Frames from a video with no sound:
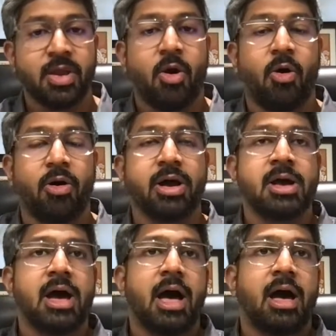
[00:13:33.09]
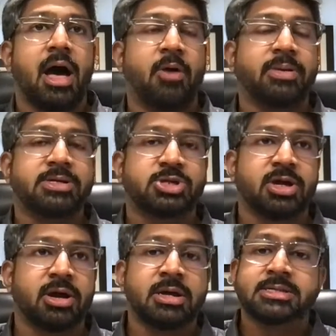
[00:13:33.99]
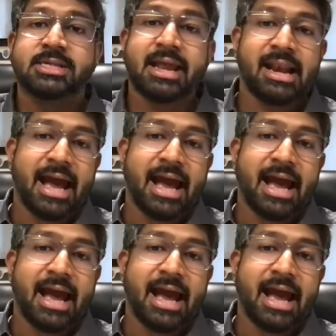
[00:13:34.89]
or how much skin